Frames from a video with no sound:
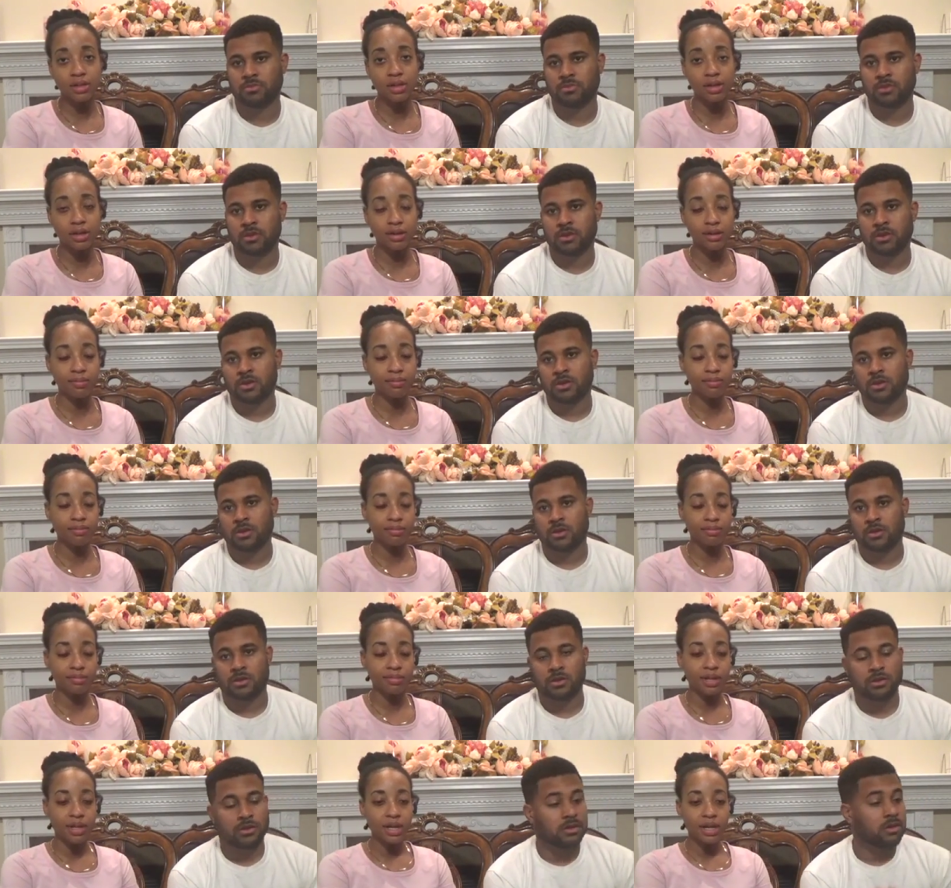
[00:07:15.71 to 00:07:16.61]

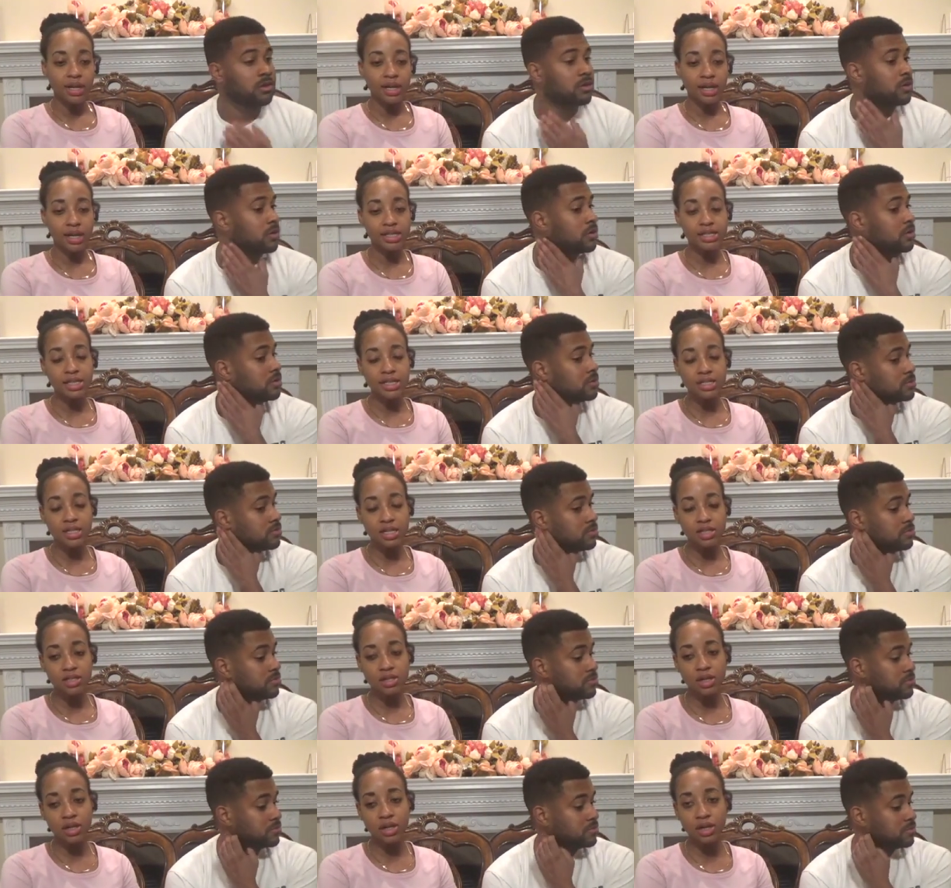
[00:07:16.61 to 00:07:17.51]
Speaker 1: Um, like I said, it
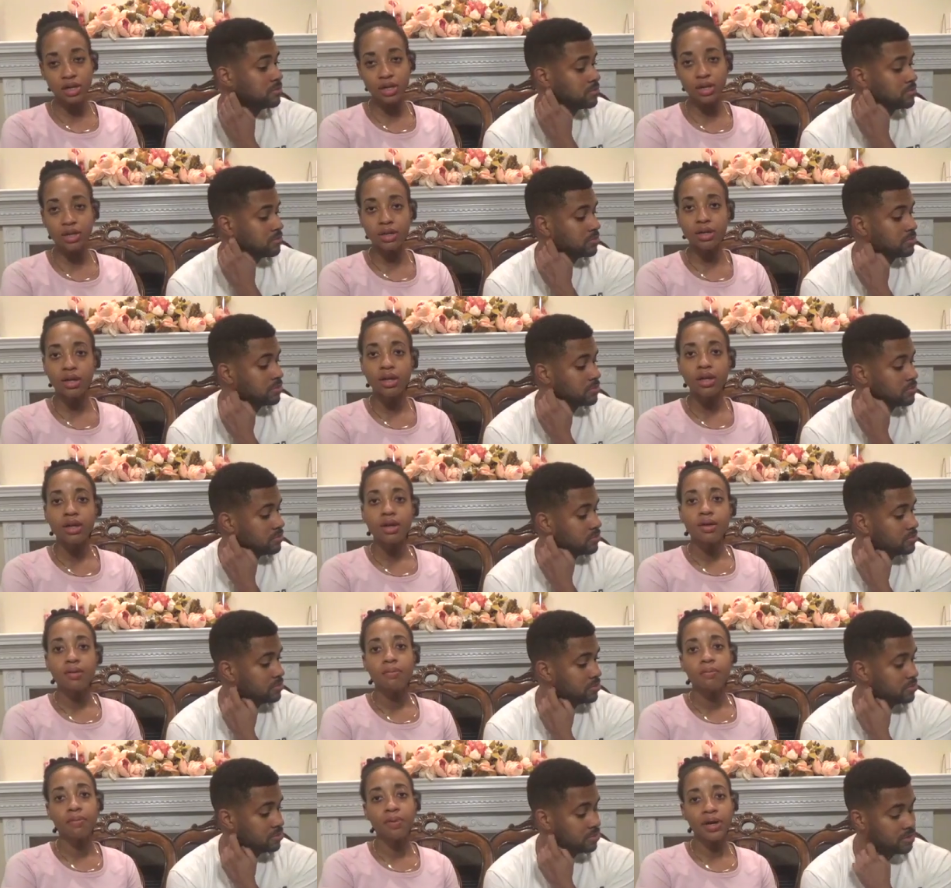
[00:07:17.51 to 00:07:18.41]
does hurt,
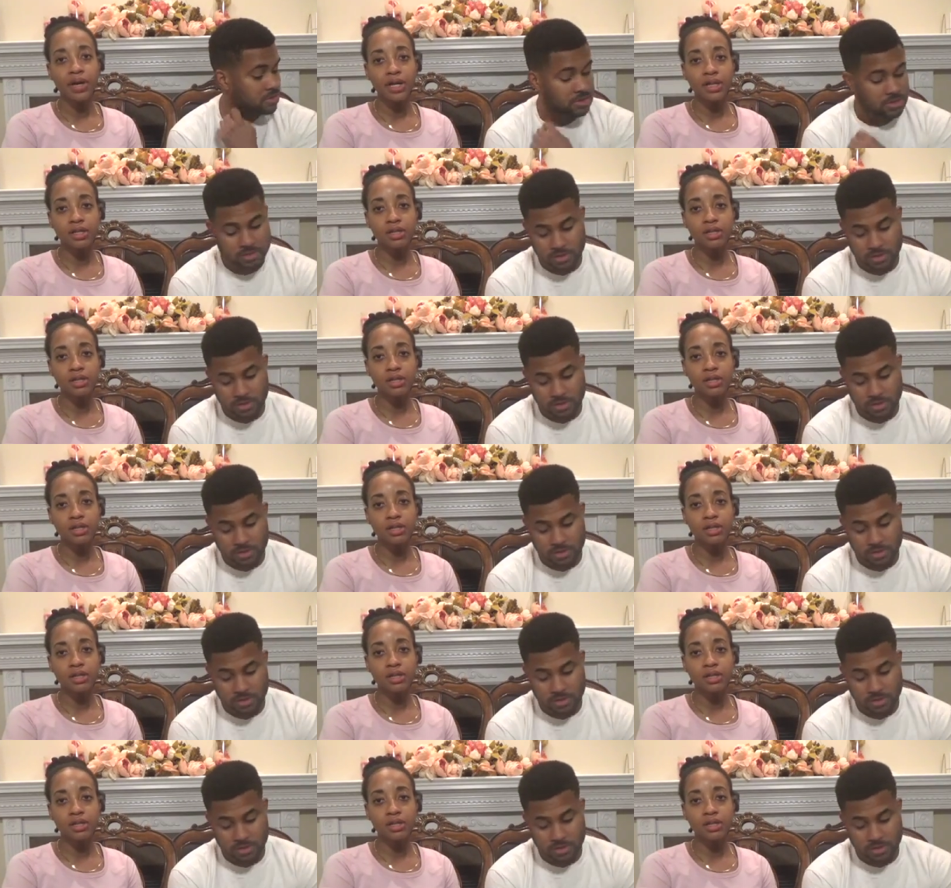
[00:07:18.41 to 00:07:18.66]
but